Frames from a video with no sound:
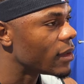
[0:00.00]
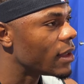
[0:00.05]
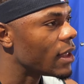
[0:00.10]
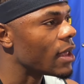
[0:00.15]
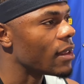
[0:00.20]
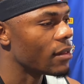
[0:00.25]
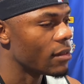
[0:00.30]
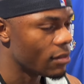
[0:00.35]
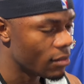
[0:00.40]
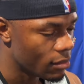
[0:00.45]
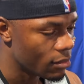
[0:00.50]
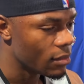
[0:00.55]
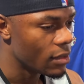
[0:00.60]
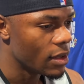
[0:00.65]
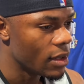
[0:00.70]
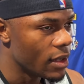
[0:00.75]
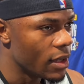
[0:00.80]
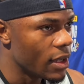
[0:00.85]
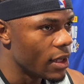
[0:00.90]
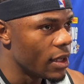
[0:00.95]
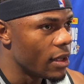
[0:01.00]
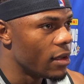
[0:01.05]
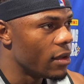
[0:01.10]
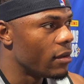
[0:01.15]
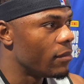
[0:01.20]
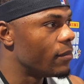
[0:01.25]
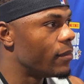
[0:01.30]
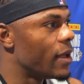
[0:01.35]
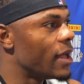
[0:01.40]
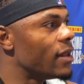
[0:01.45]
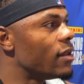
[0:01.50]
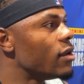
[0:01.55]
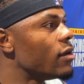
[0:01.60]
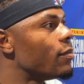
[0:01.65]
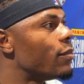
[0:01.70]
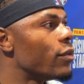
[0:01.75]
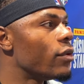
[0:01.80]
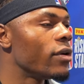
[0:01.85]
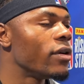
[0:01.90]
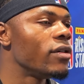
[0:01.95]
Yeah. They did
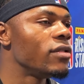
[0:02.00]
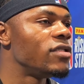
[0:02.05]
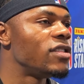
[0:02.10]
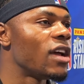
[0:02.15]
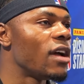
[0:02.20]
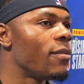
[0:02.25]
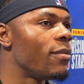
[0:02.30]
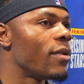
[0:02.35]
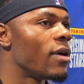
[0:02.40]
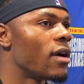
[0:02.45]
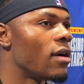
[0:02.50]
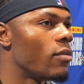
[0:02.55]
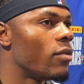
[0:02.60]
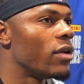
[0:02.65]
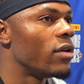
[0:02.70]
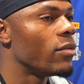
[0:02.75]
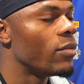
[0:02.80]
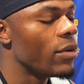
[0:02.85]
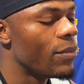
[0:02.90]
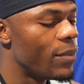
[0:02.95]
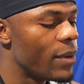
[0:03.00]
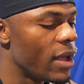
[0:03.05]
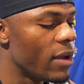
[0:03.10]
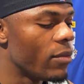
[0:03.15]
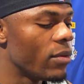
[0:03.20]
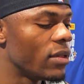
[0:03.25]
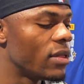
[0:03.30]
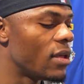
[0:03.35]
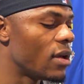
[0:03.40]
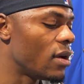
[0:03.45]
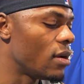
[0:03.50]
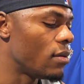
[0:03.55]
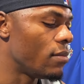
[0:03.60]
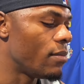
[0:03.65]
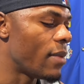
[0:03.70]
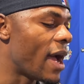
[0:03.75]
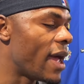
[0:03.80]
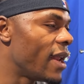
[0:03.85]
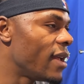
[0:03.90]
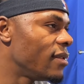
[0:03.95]
a pretty good job when we play with
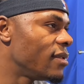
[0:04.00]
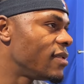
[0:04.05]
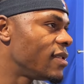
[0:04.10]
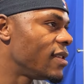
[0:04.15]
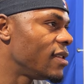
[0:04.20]
Madden.